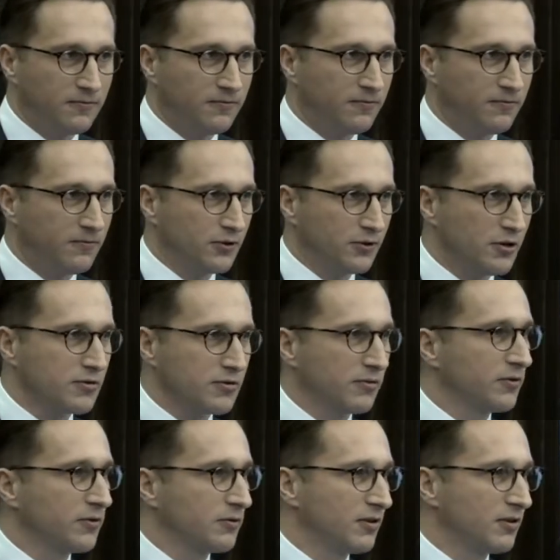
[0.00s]
For those of
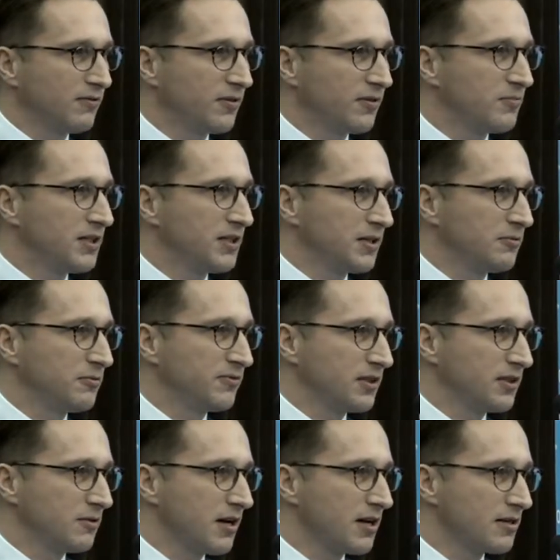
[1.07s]
you who are familiar with the
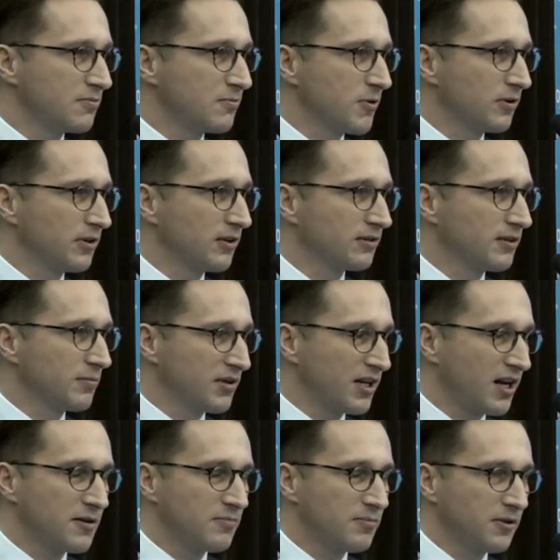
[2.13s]
US model, the
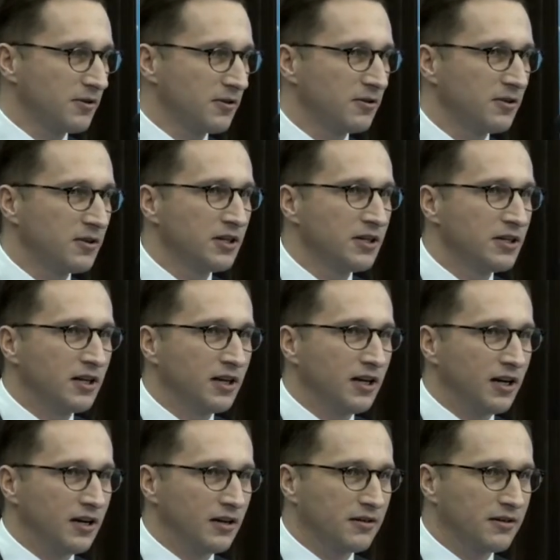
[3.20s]
pre-IPO
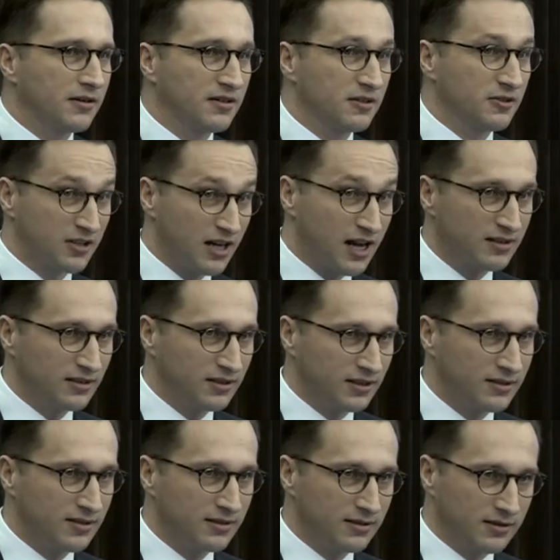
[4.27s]
research doesn't
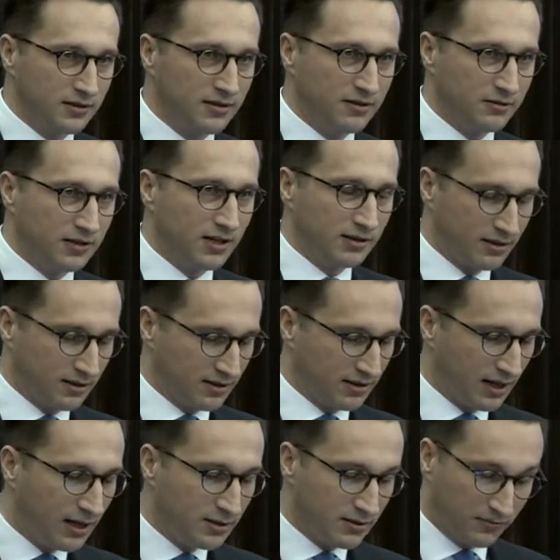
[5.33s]
exist in the United
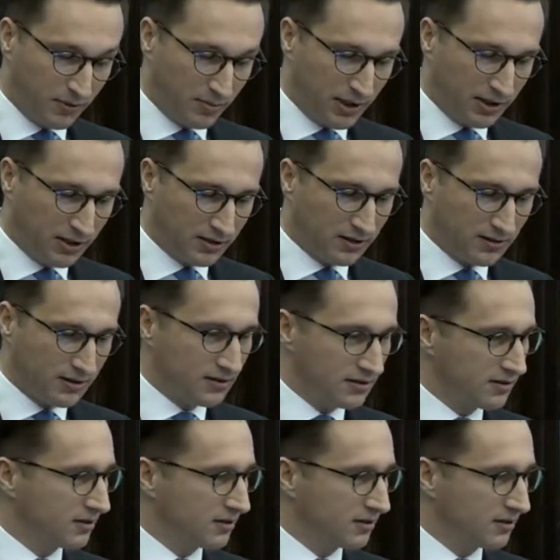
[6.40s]
States for many reasons.